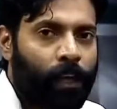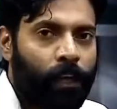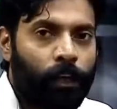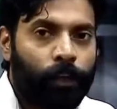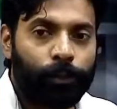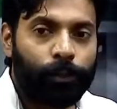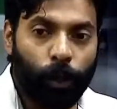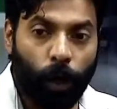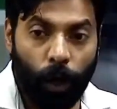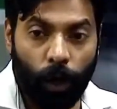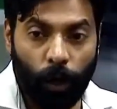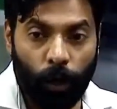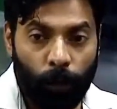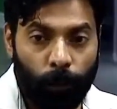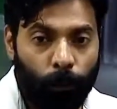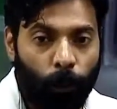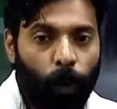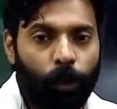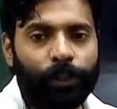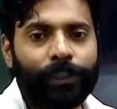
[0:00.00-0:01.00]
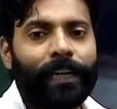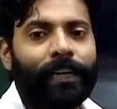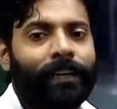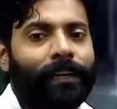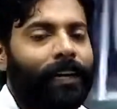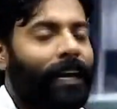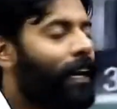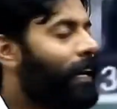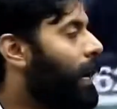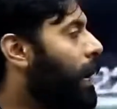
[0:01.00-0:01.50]
So motion
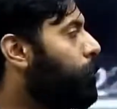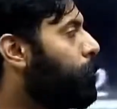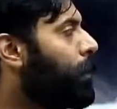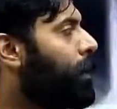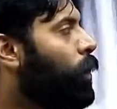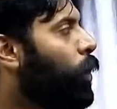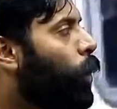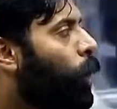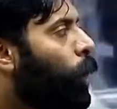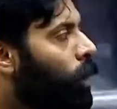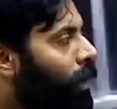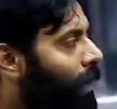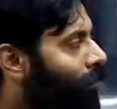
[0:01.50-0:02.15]
can happen only